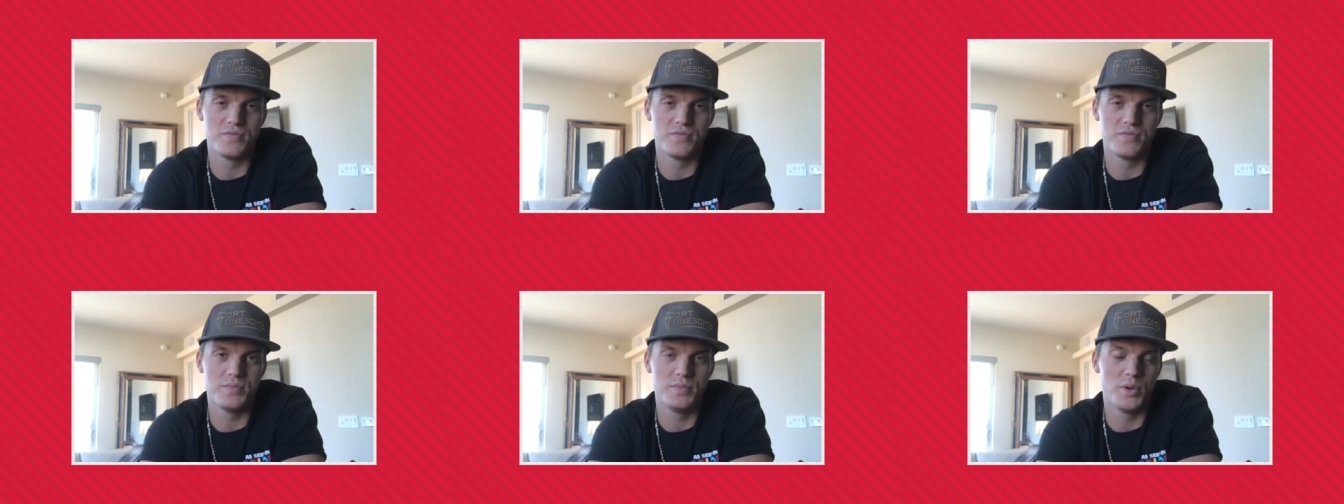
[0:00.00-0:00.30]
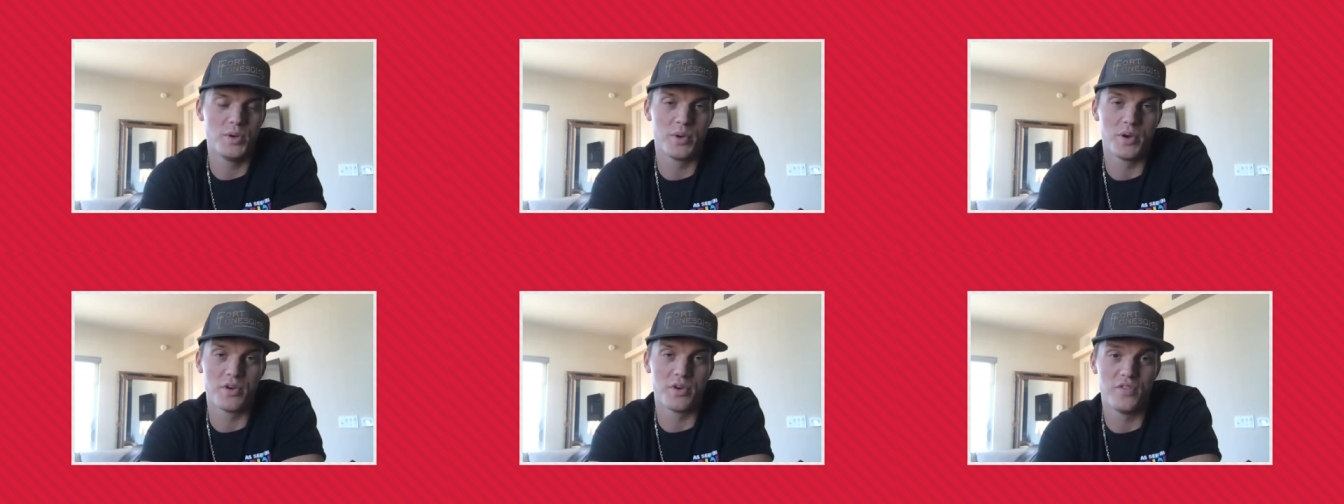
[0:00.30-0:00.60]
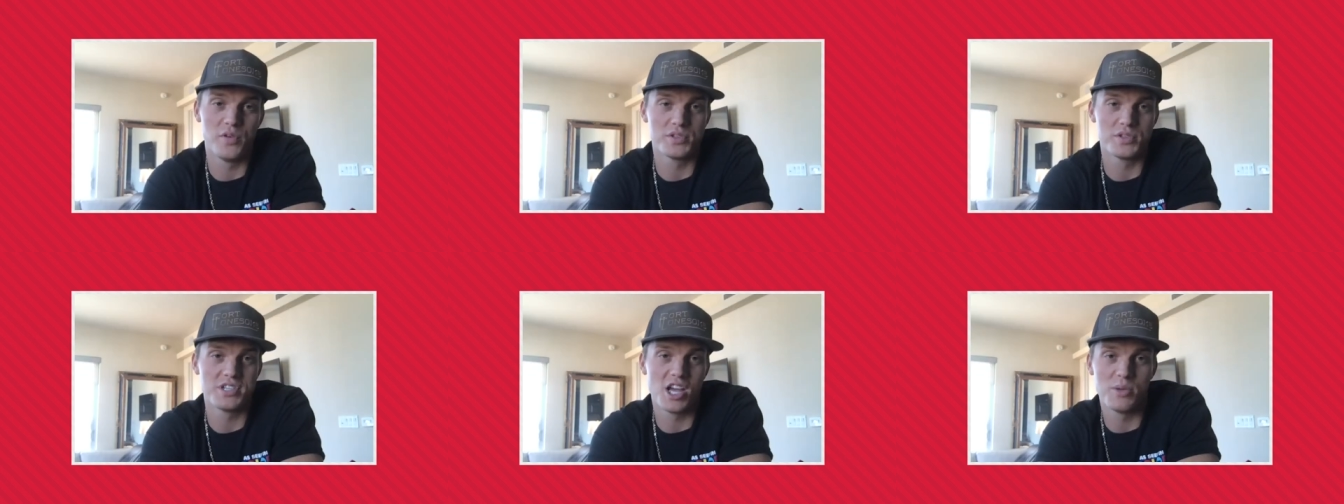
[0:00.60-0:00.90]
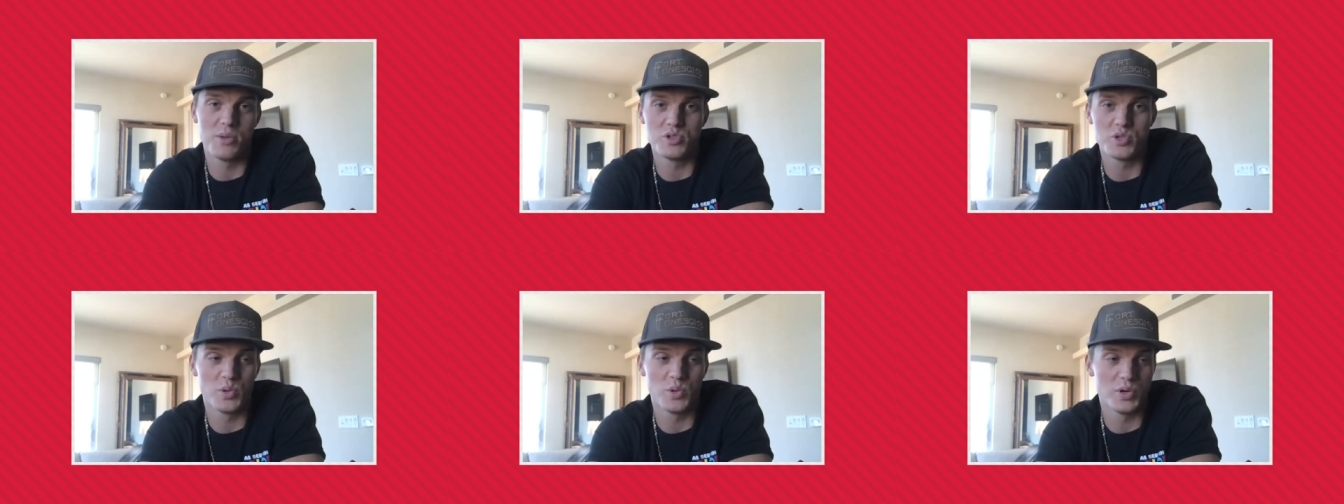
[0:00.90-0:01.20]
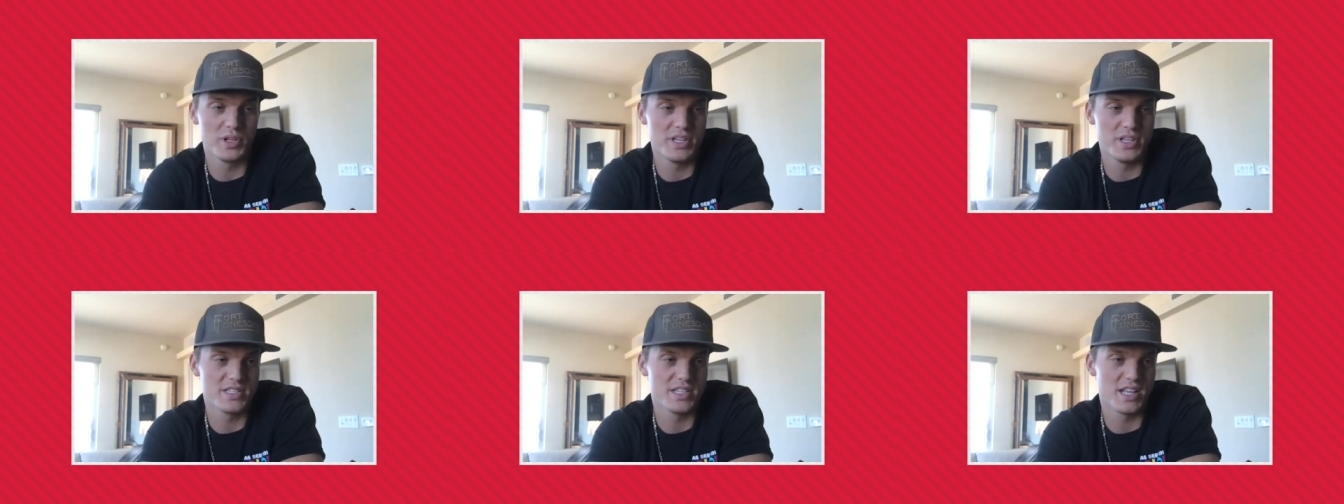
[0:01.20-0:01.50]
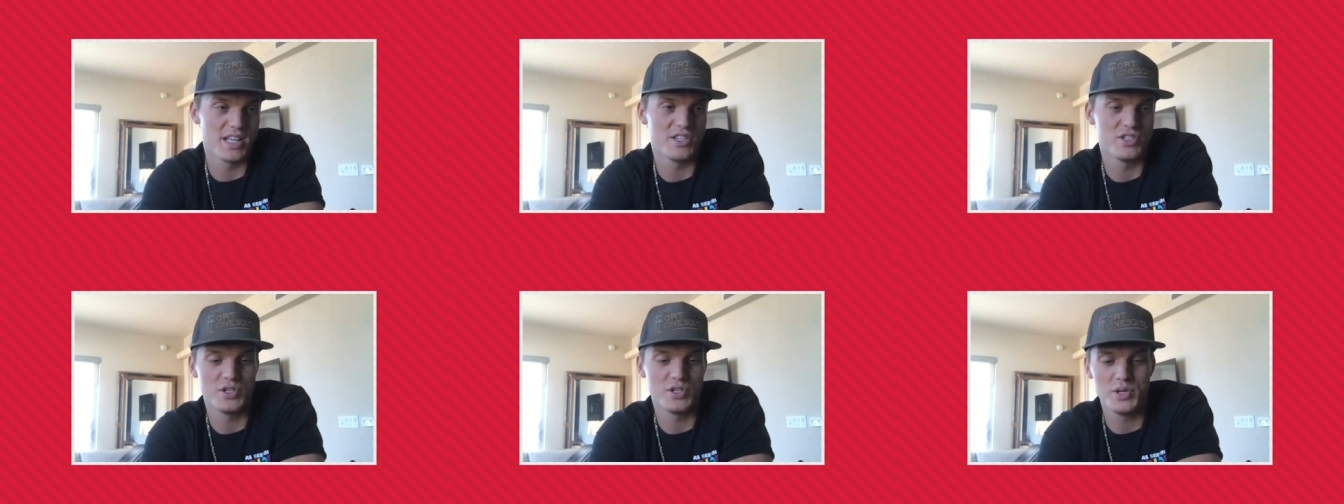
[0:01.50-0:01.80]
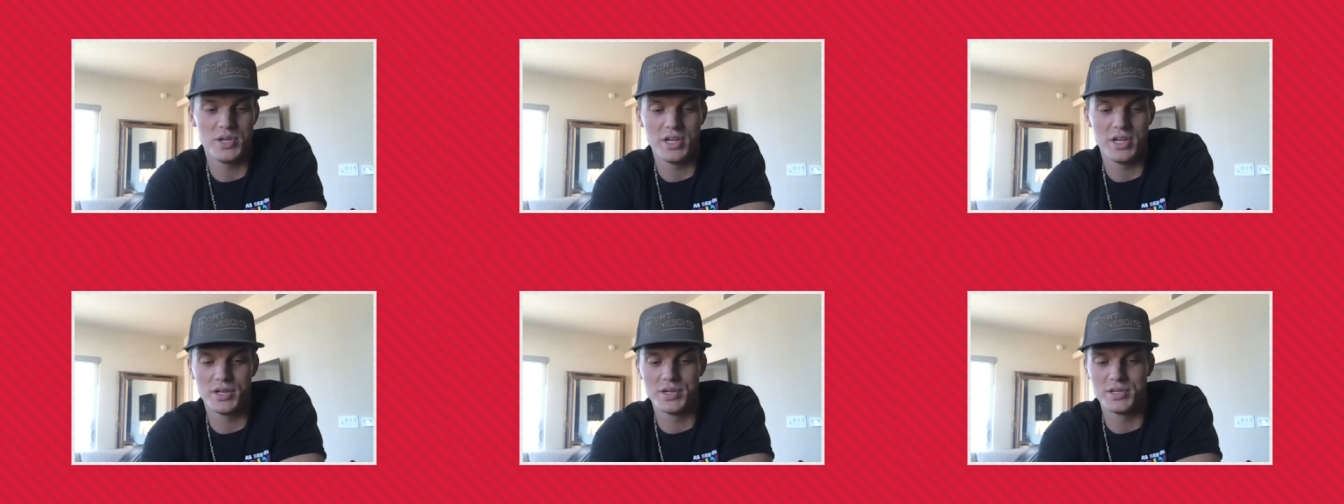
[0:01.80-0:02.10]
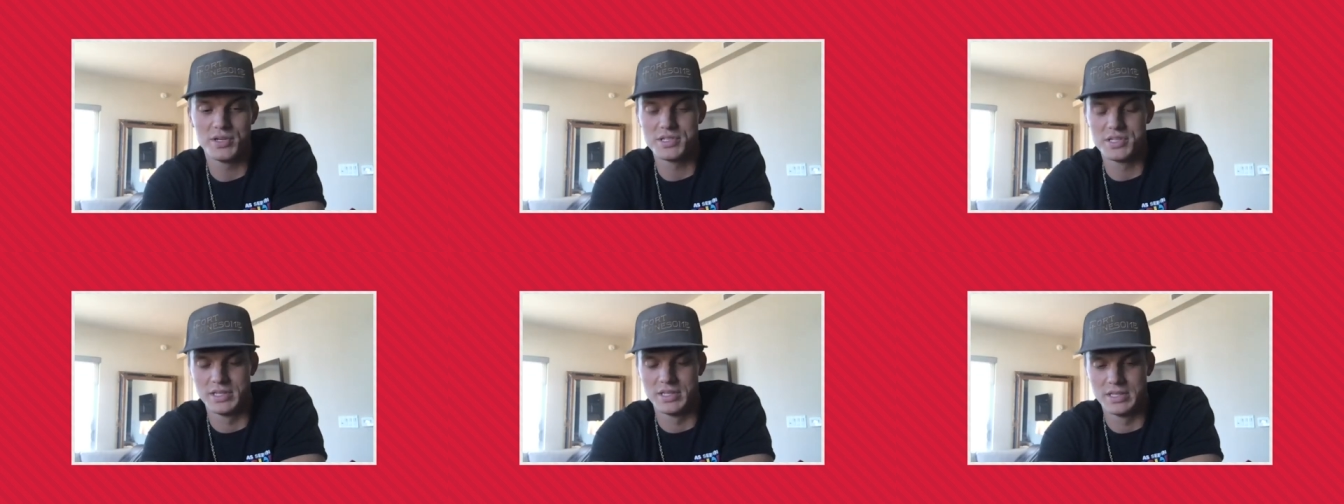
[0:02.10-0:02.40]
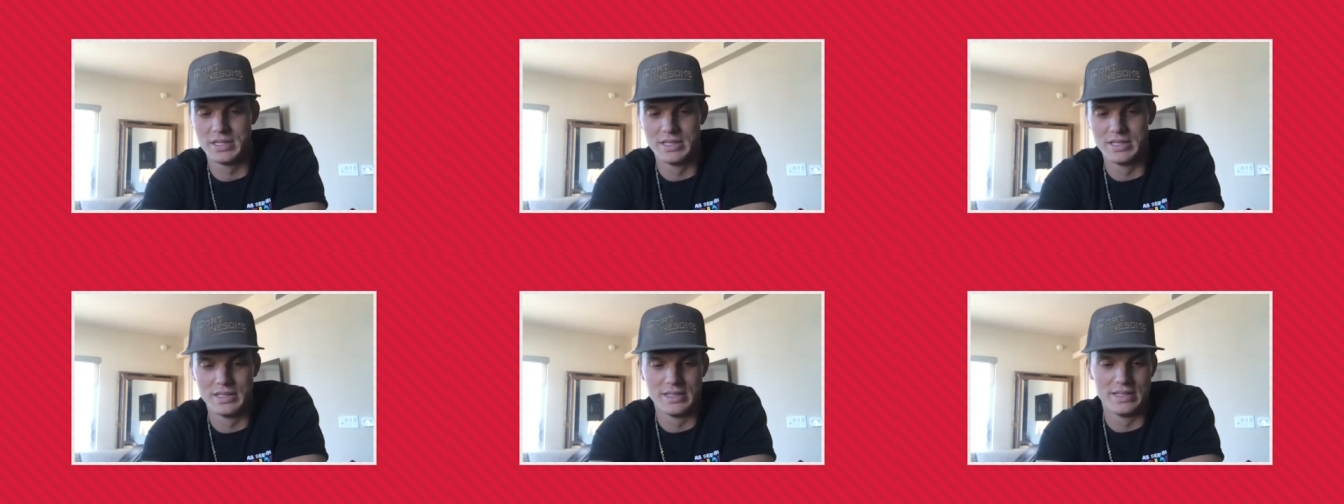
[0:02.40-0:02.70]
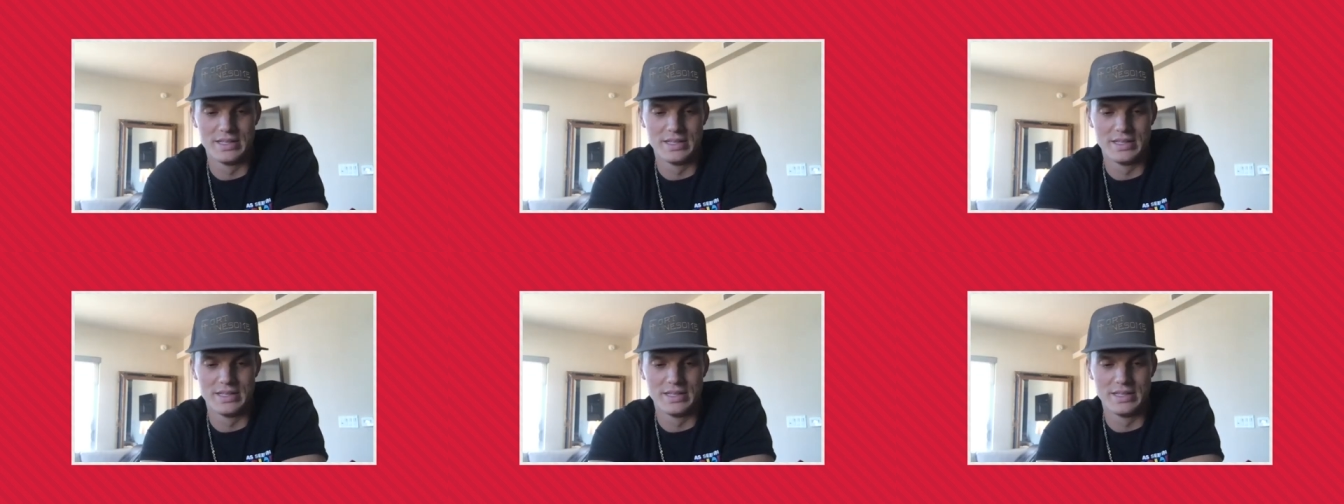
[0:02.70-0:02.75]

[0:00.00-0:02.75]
You know, we were full time touring these last two years, and